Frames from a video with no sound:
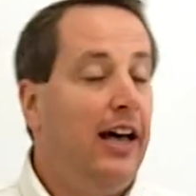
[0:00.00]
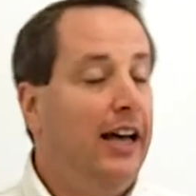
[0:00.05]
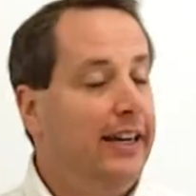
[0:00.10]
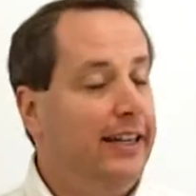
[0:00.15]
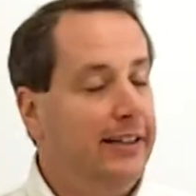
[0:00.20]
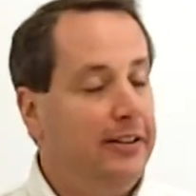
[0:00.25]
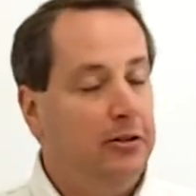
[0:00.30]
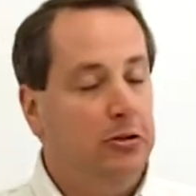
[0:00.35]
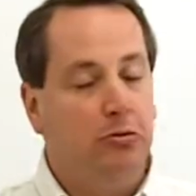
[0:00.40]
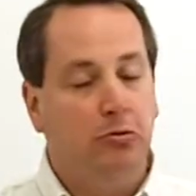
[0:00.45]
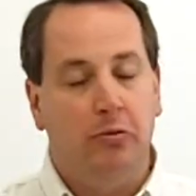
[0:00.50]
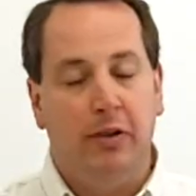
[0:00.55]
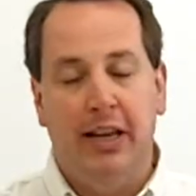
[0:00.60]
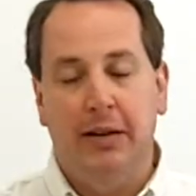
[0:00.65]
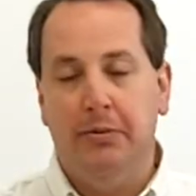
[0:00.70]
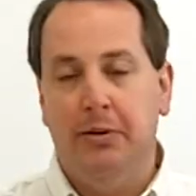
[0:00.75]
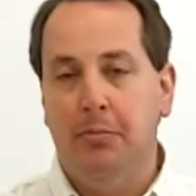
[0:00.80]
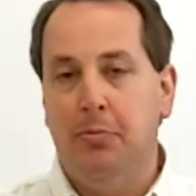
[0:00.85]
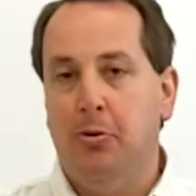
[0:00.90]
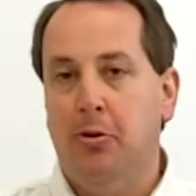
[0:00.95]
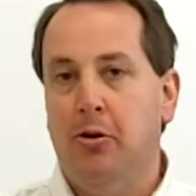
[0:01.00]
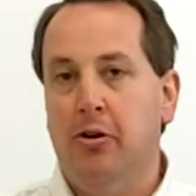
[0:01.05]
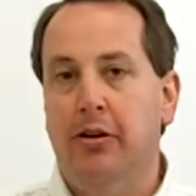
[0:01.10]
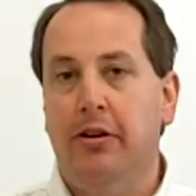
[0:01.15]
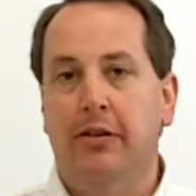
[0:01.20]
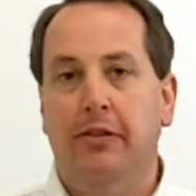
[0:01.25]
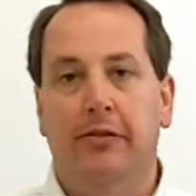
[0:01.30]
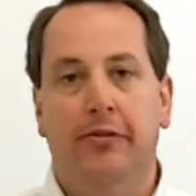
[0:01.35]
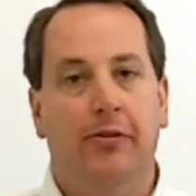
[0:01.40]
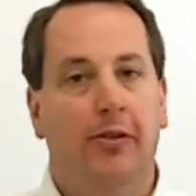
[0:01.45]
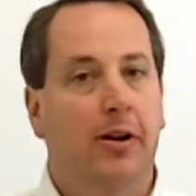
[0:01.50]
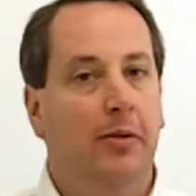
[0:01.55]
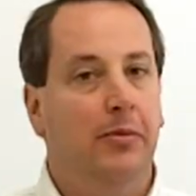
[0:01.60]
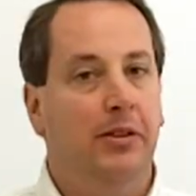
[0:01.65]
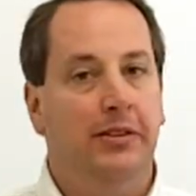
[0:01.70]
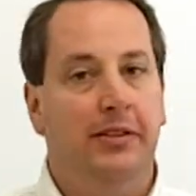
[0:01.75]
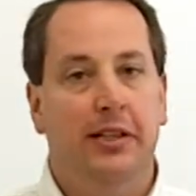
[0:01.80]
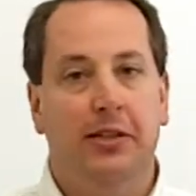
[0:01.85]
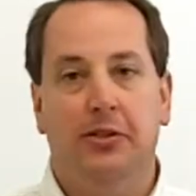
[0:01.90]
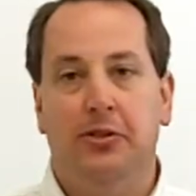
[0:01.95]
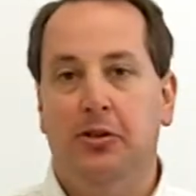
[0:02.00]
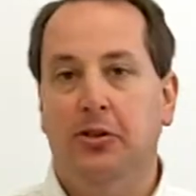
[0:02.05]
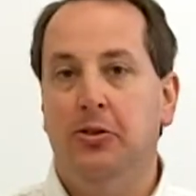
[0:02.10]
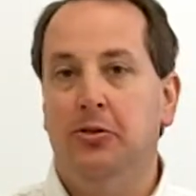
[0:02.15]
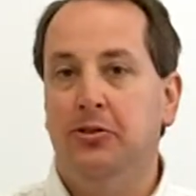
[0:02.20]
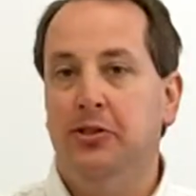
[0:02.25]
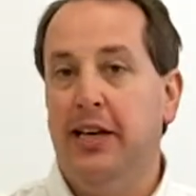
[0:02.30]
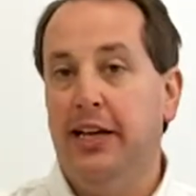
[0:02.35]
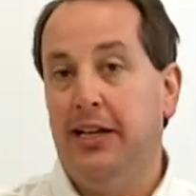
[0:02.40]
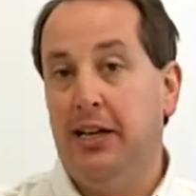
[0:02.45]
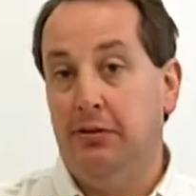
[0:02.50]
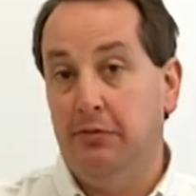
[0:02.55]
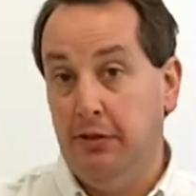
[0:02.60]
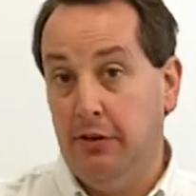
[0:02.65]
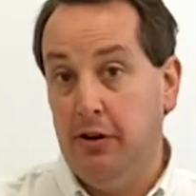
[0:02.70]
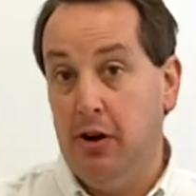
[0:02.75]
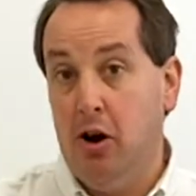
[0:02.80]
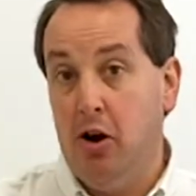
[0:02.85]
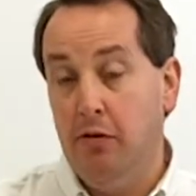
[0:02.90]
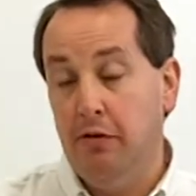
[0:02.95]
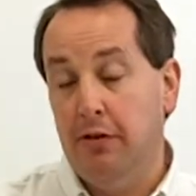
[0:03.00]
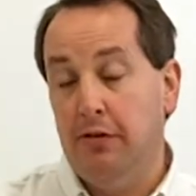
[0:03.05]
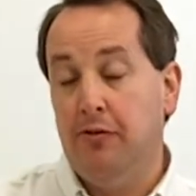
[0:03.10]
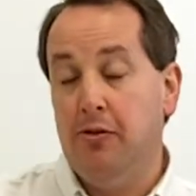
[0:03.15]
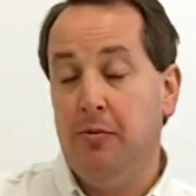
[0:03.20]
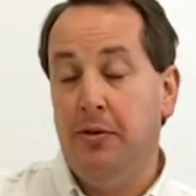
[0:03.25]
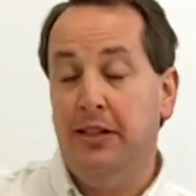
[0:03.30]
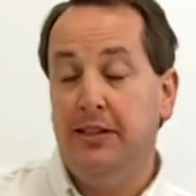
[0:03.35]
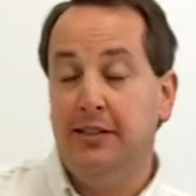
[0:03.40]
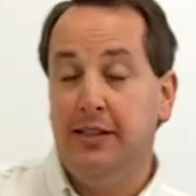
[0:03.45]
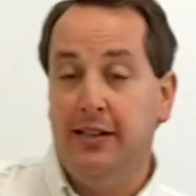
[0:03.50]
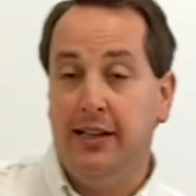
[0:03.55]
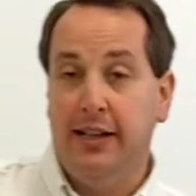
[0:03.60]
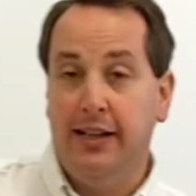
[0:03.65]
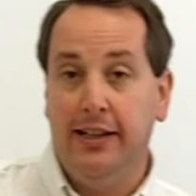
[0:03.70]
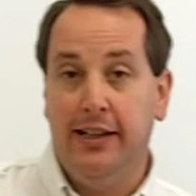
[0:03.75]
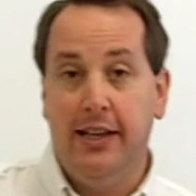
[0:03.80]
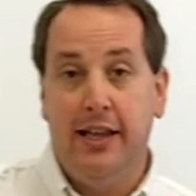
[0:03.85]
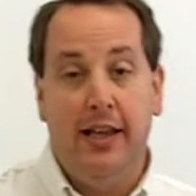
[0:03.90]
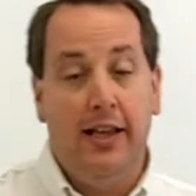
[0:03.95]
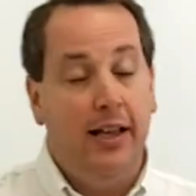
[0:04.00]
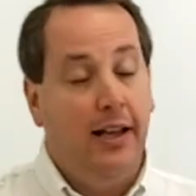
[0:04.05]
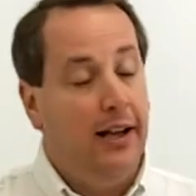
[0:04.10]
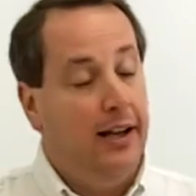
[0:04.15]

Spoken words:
I get a great report from the teacher who's taking over for me today.